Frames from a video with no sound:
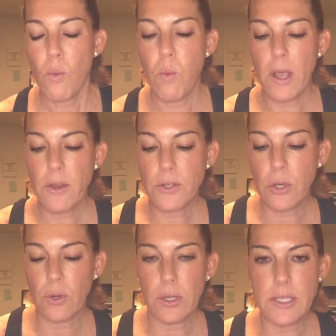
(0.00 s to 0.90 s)
what your
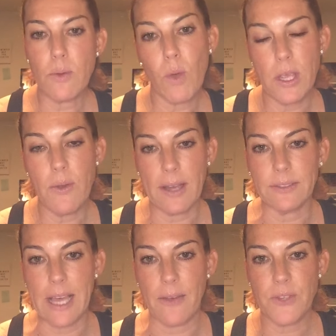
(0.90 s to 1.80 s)
total is, and what you
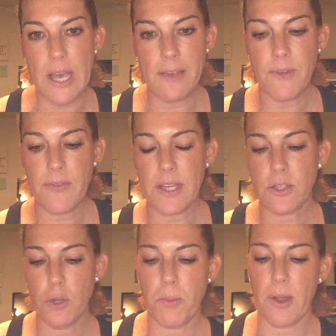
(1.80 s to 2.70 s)
have left. I find
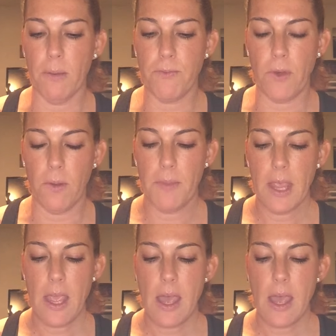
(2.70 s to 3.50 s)
that super helpful.